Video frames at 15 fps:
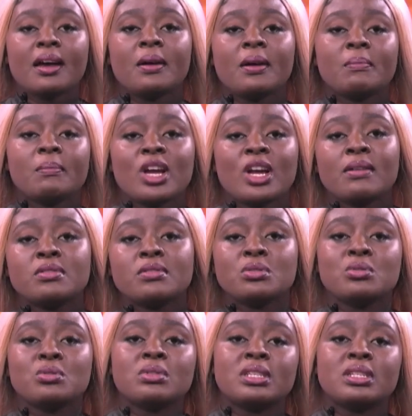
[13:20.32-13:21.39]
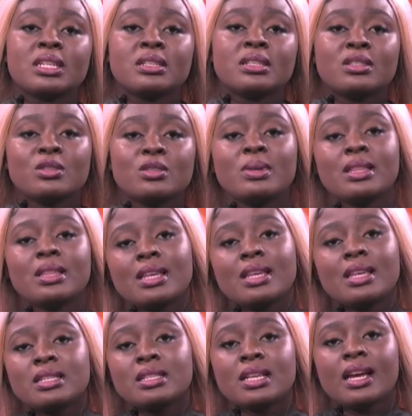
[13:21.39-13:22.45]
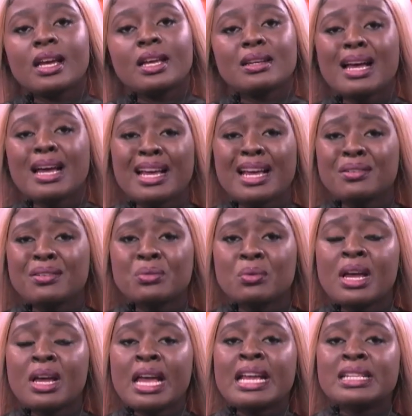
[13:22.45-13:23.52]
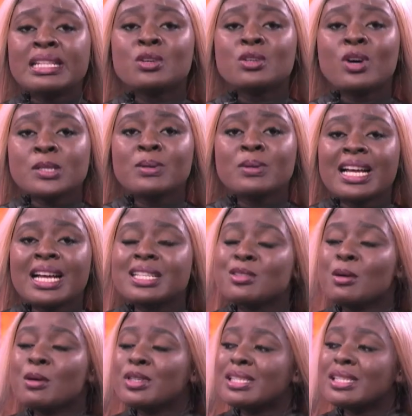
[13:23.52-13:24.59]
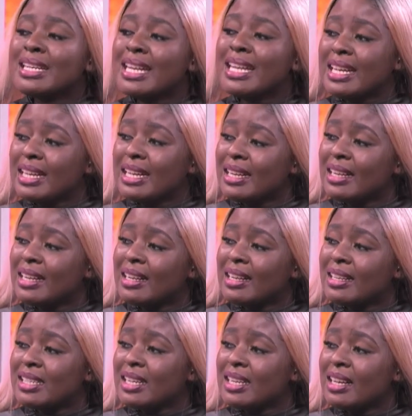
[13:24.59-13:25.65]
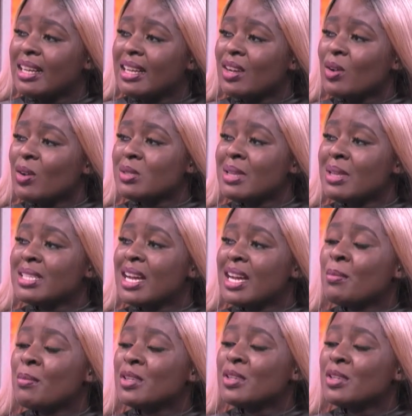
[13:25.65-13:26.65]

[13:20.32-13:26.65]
you have to do this to be that, and I don't know. Into gospel artist, almost a day, gospel artist, almost a